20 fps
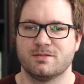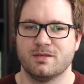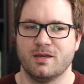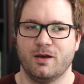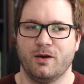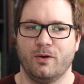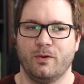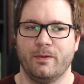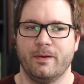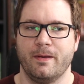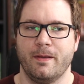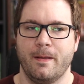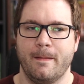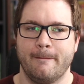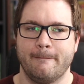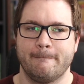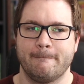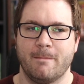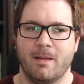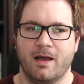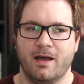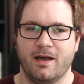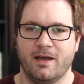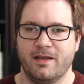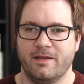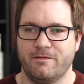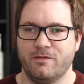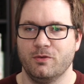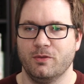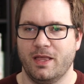So
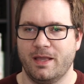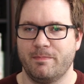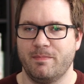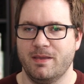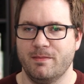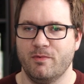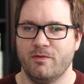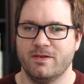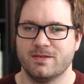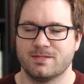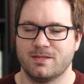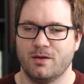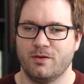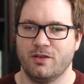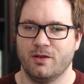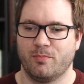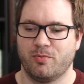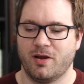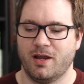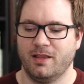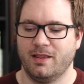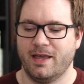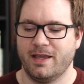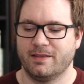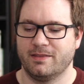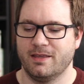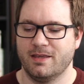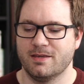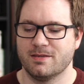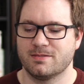if you like B movies though, you'll probably
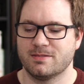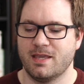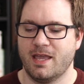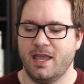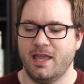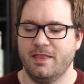like this.